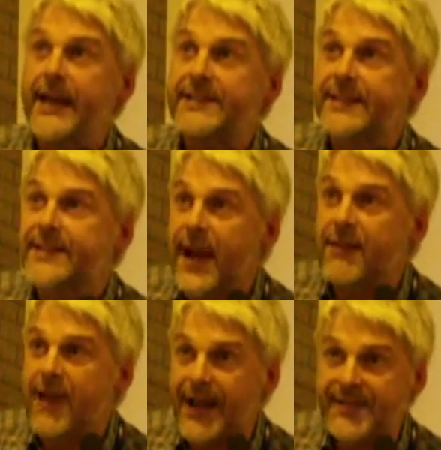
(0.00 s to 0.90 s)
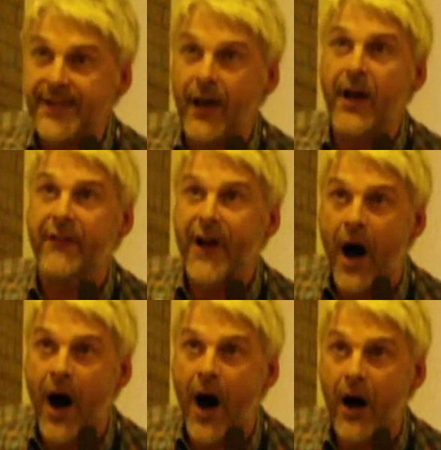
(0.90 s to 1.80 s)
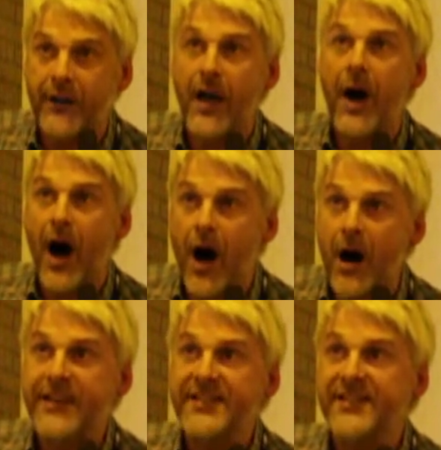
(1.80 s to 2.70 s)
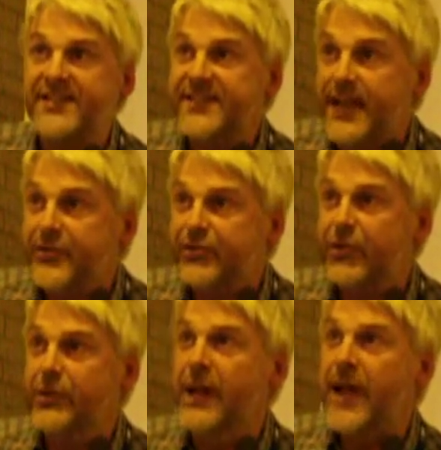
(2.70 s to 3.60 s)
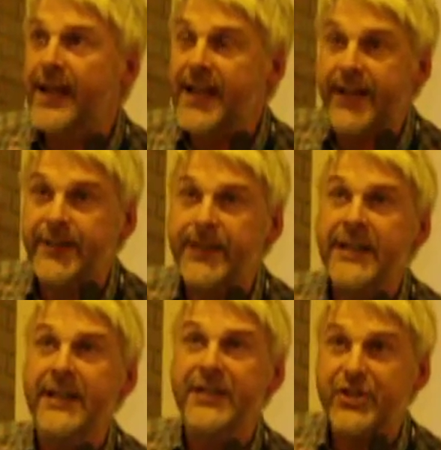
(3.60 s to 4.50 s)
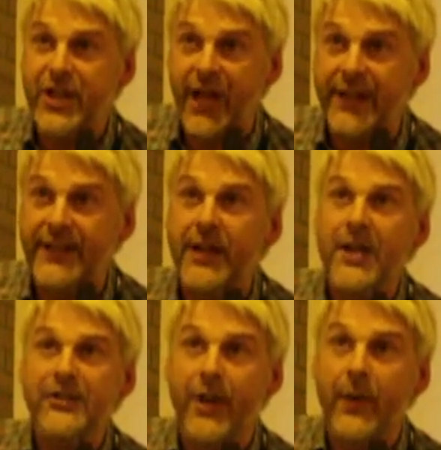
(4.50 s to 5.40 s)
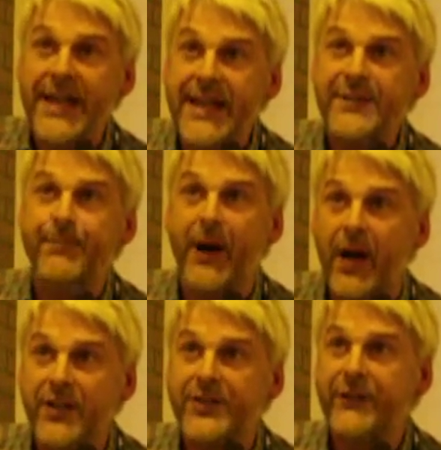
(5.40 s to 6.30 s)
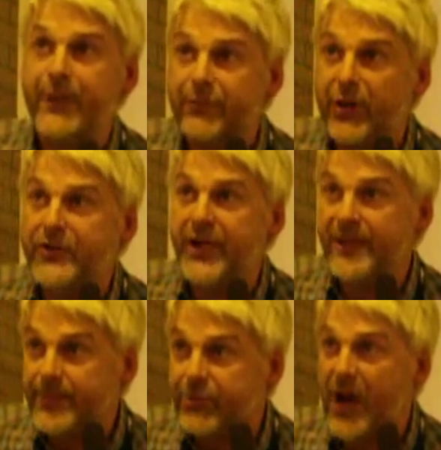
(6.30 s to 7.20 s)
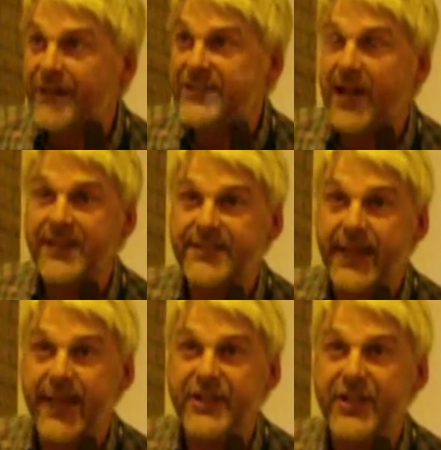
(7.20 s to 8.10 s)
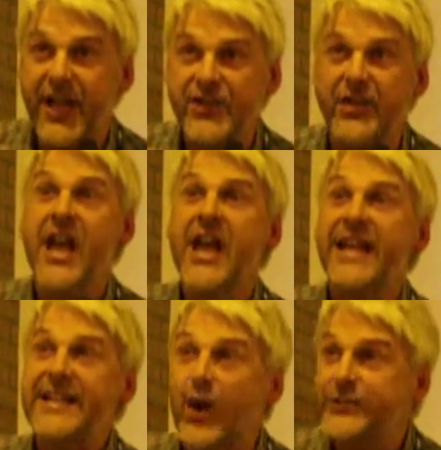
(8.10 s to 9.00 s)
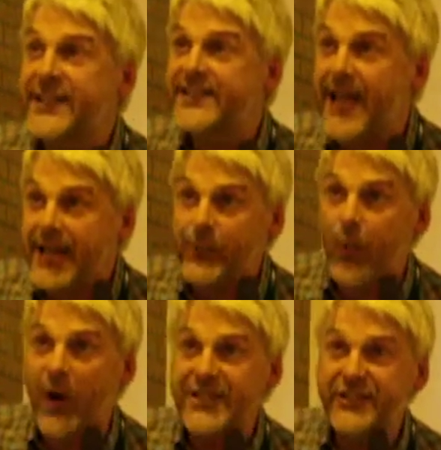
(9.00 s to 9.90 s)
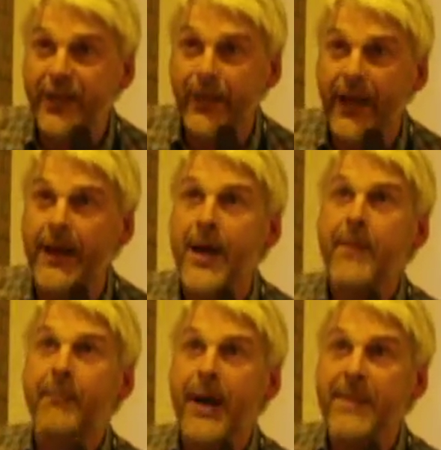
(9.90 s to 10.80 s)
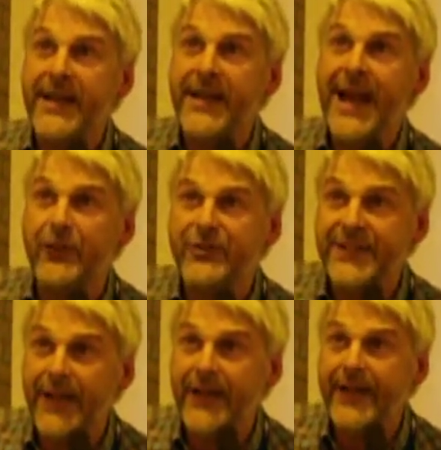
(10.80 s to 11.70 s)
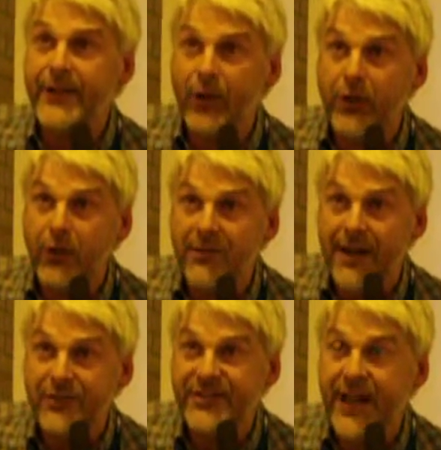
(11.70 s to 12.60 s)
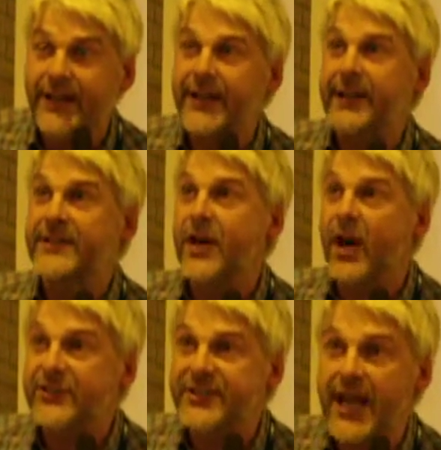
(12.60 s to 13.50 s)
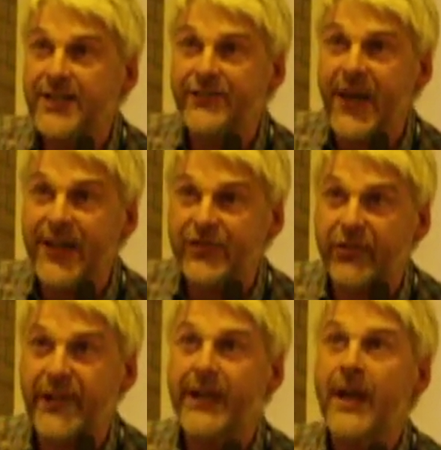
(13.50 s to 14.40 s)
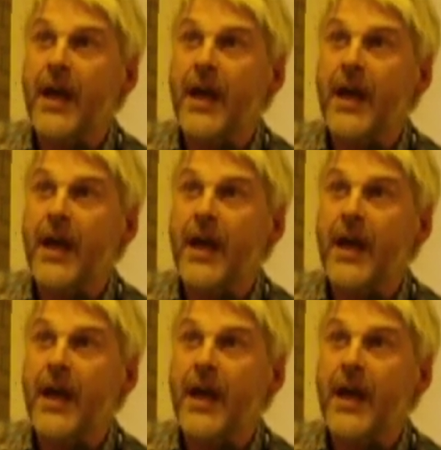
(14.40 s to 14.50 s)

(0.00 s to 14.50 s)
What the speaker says: the director of ARC. ARC is the Central Academy chain. So he is part of the project to privatise state education. He knows exactly what he's doing by making outstanding no longer outstanding, and unsatisfactory